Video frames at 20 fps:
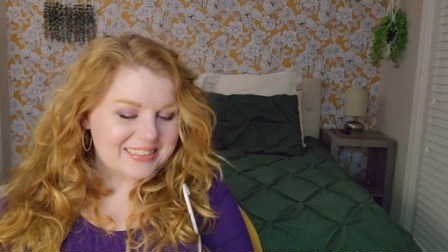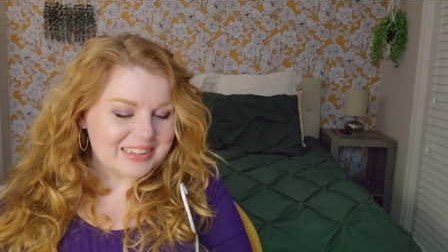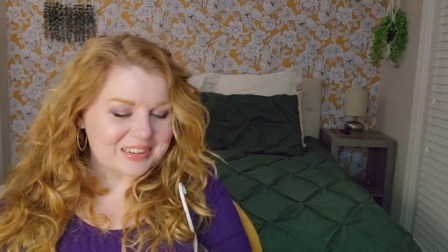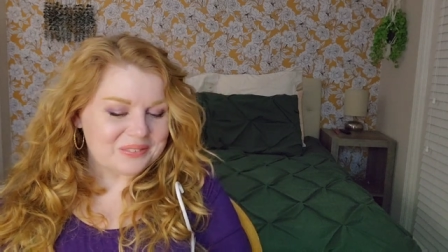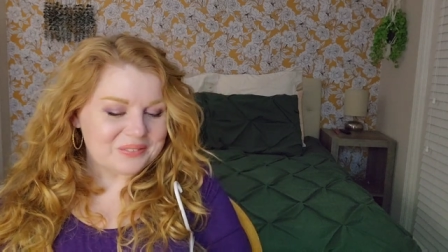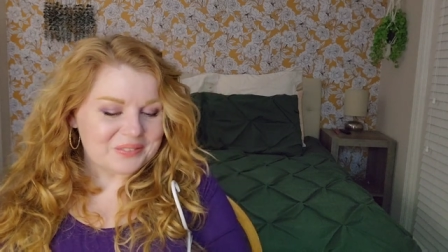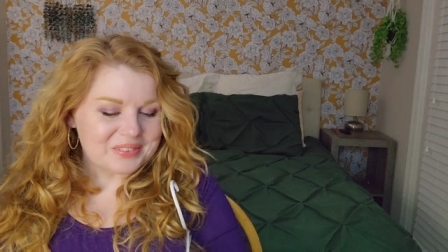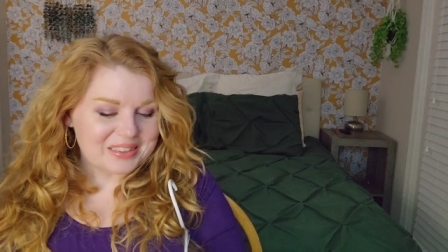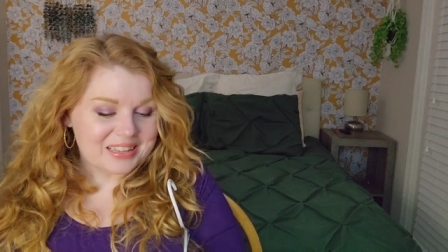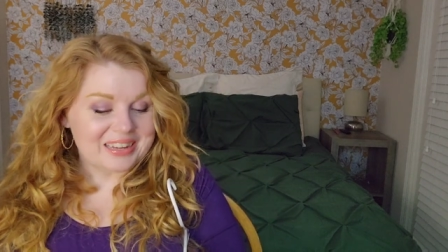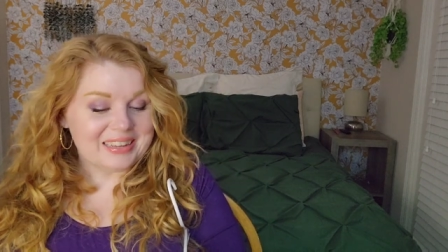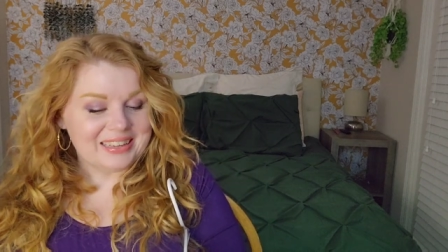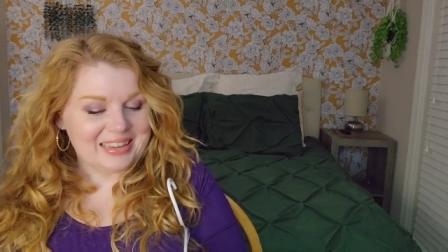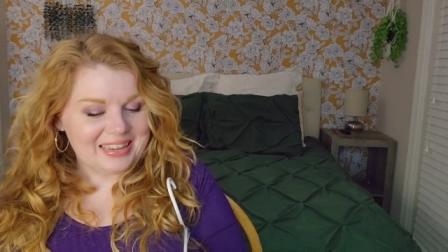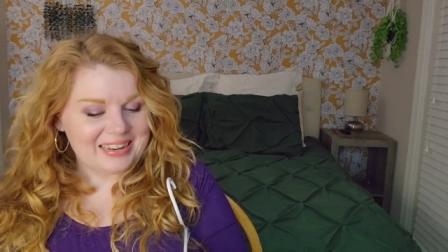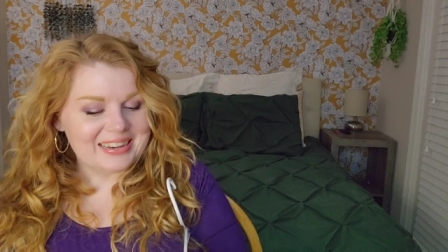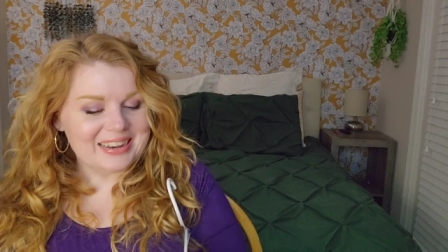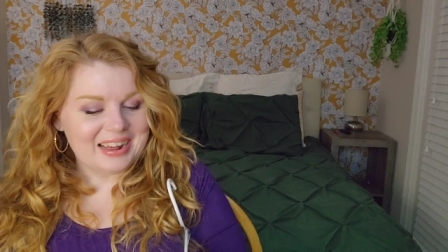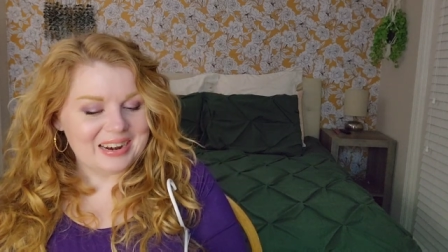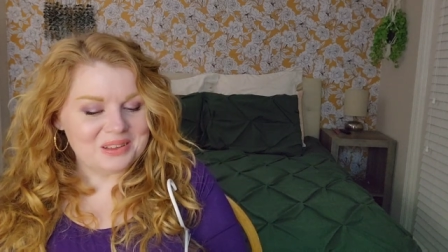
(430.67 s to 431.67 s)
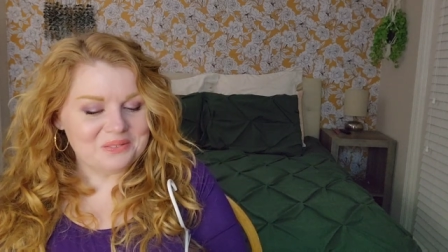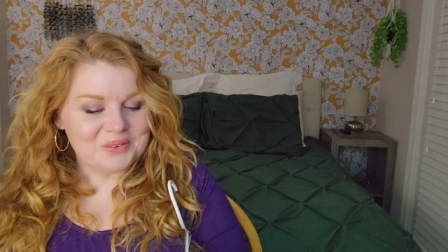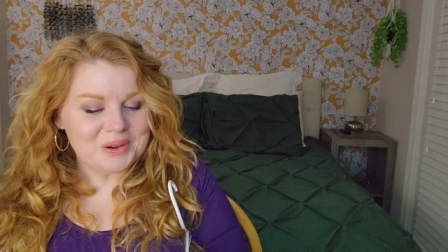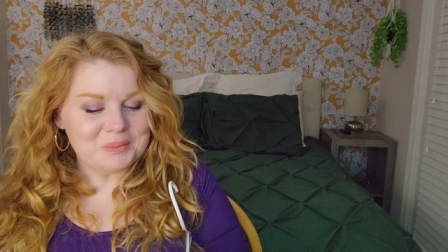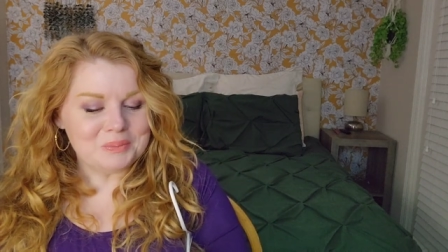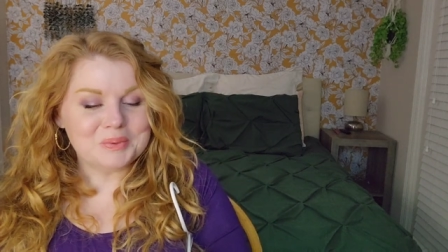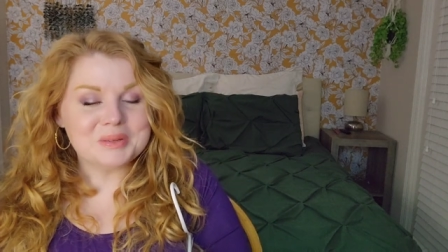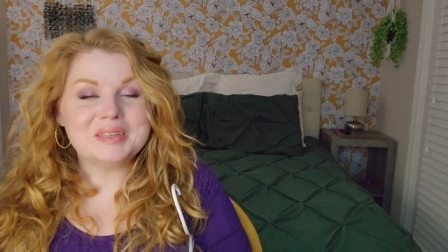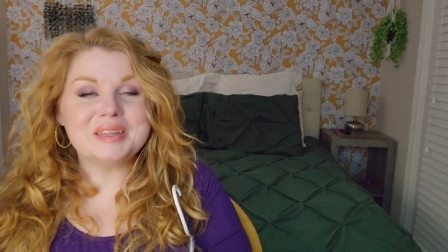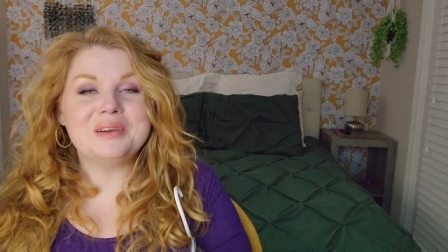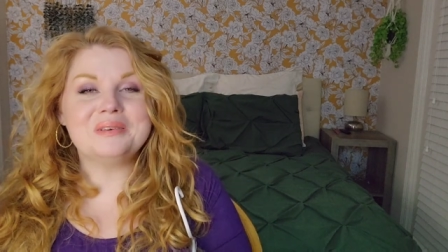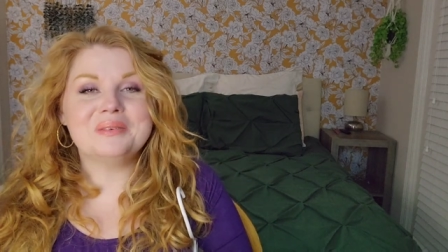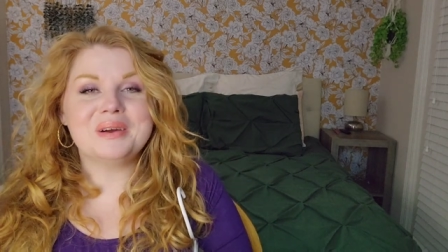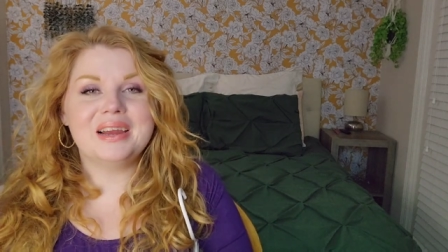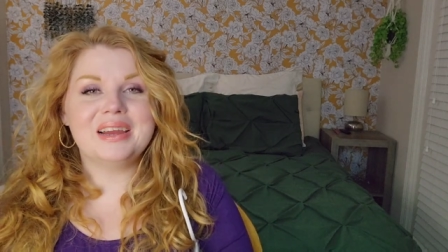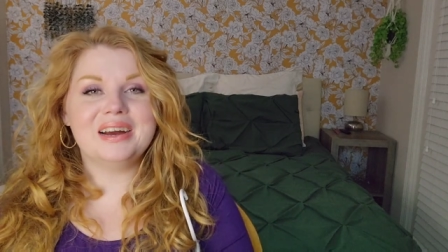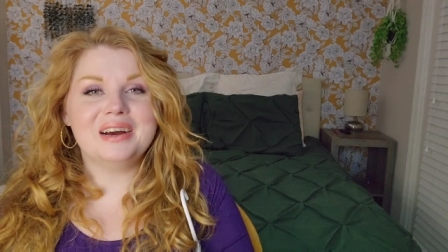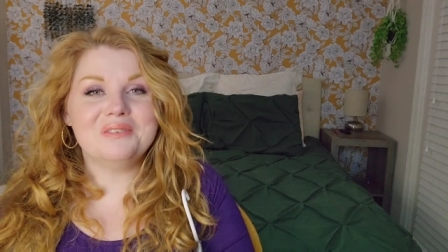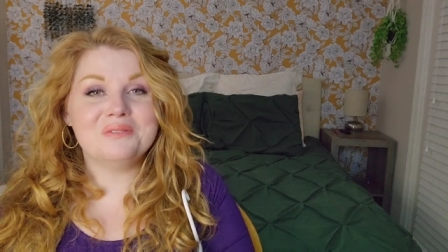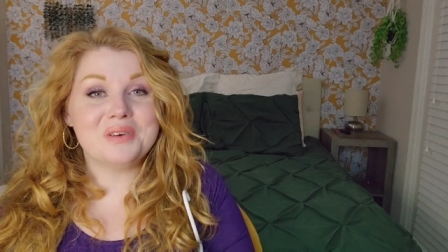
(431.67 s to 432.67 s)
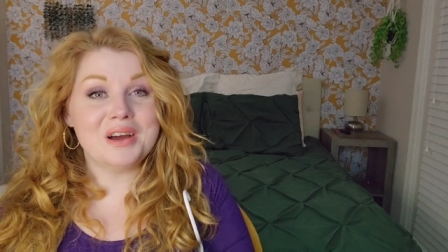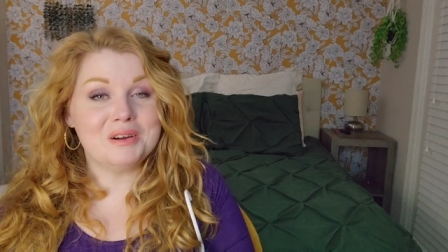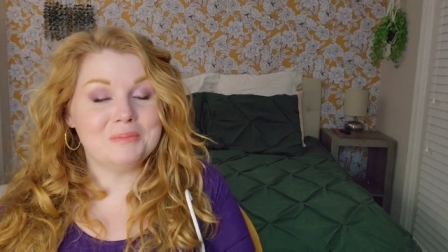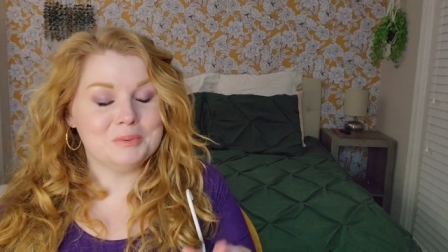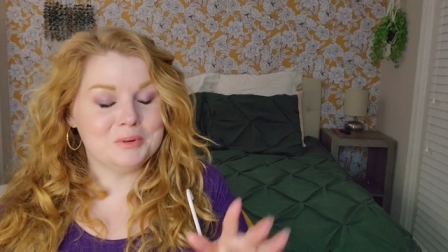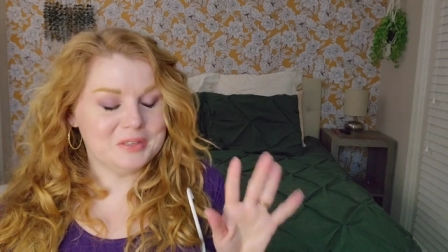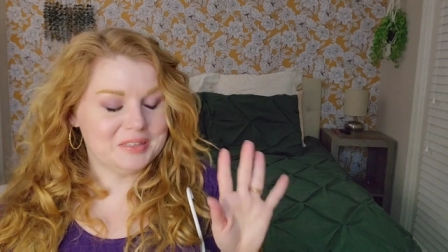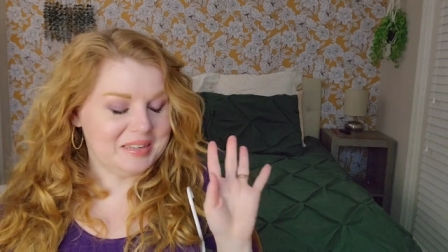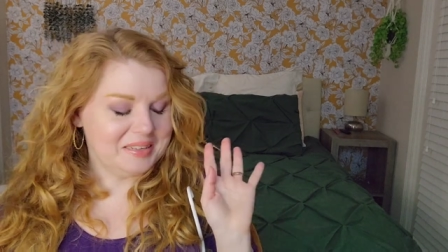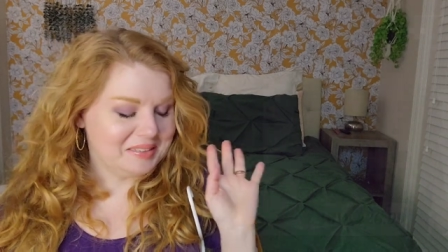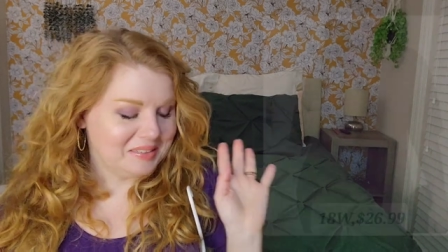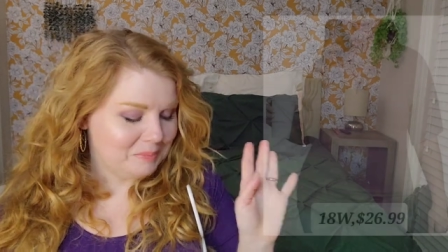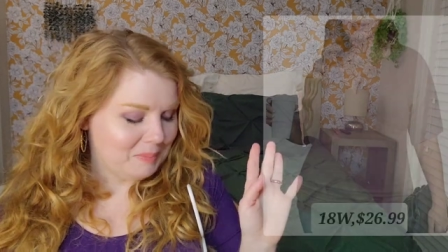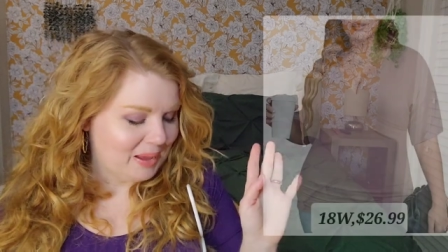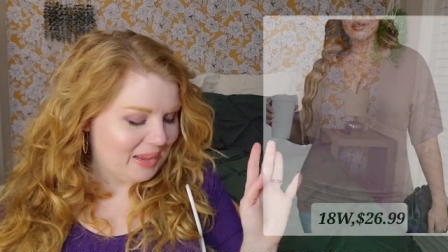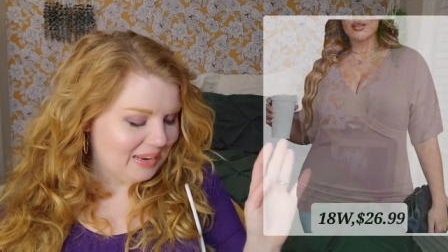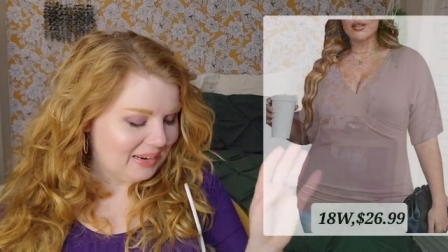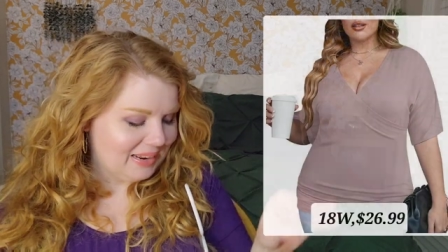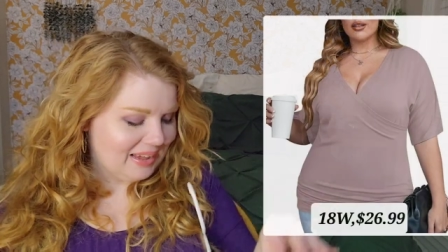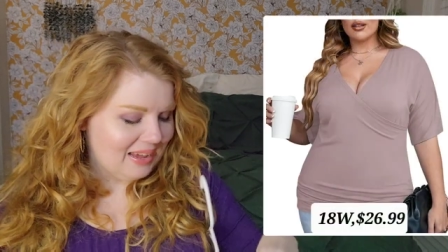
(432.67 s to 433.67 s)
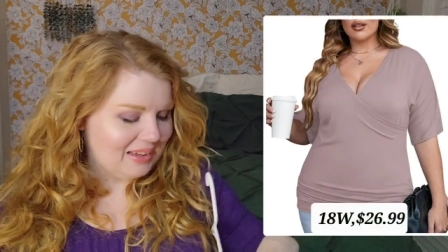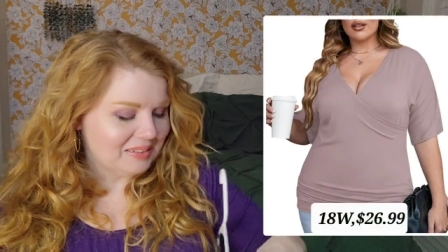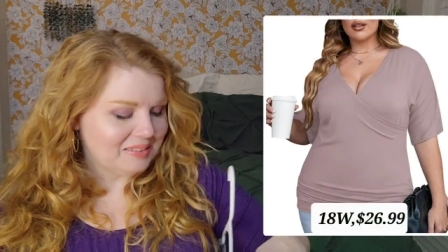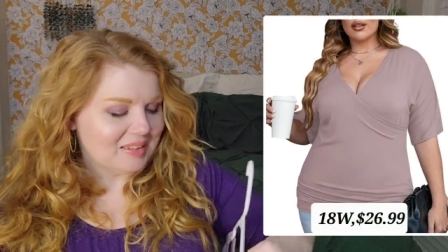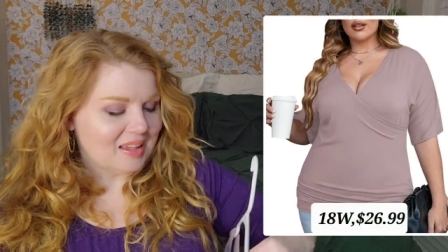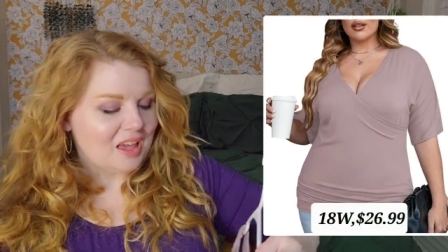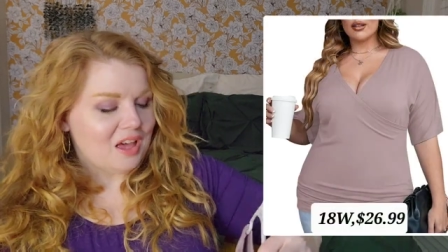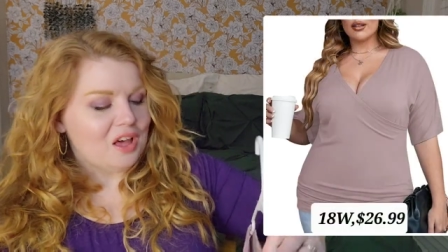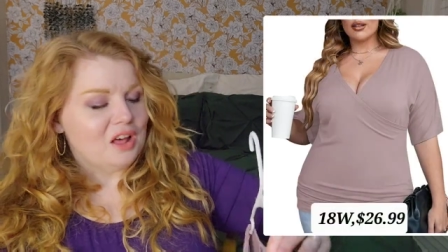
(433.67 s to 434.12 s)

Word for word: So, but again, ninety-five percent rayon, five percent spandex.